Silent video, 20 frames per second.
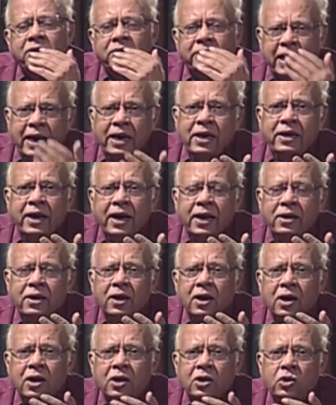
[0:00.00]

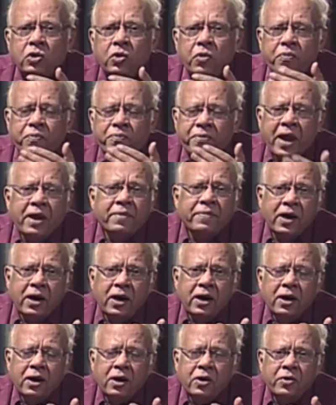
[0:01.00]
tended to
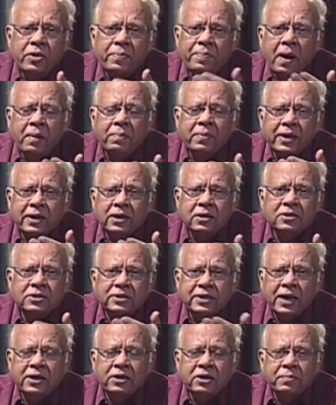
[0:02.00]
favor Republican
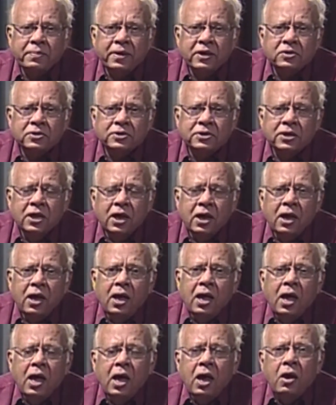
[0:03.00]
sentiments.
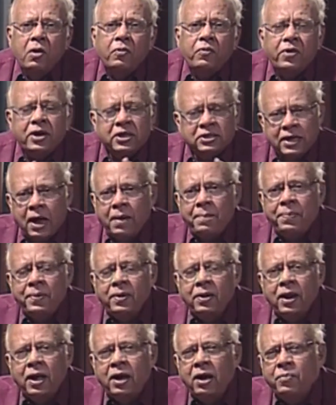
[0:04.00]
For
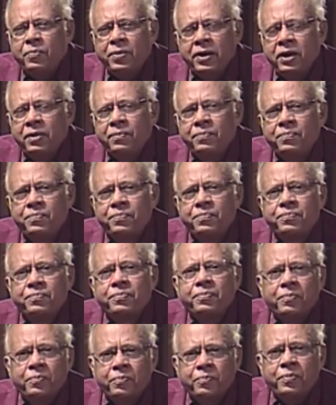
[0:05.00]
example, we
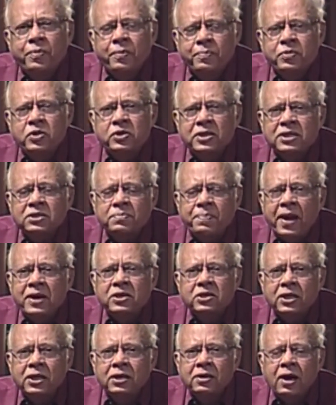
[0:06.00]
just
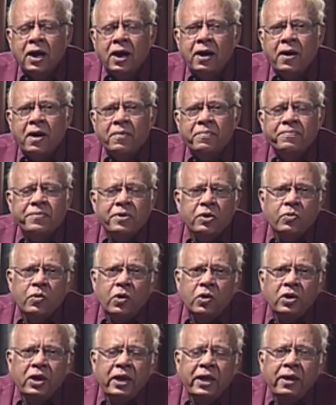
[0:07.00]
mentioned a few
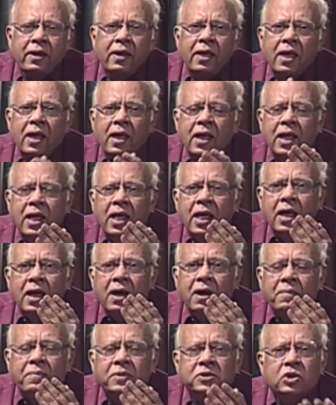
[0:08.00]
only.
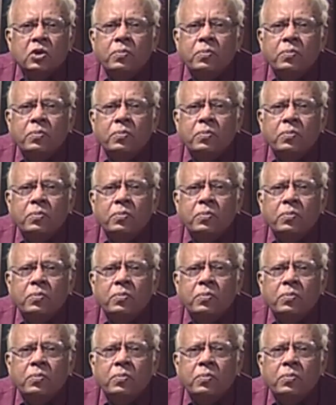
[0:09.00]
First